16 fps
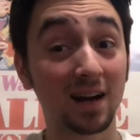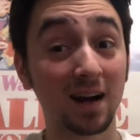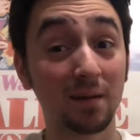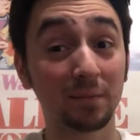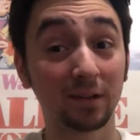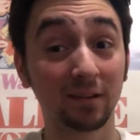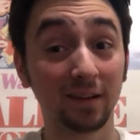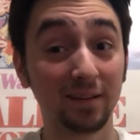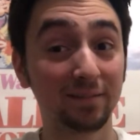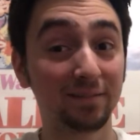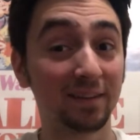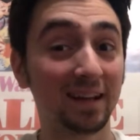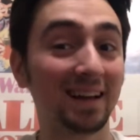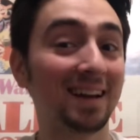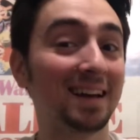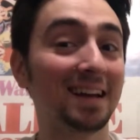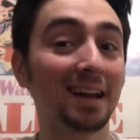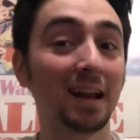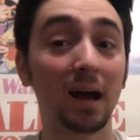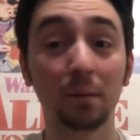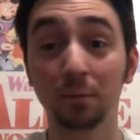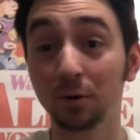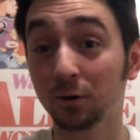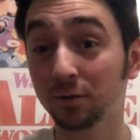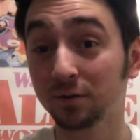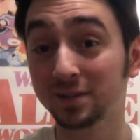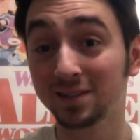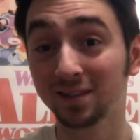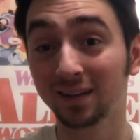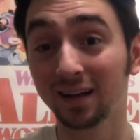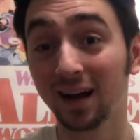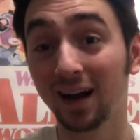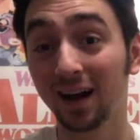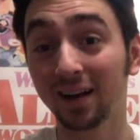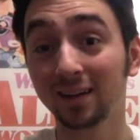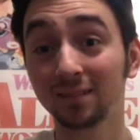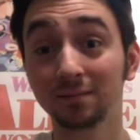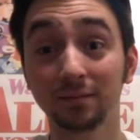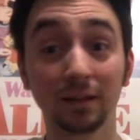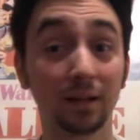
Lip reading: Comic Life, and I'm your host, Guy,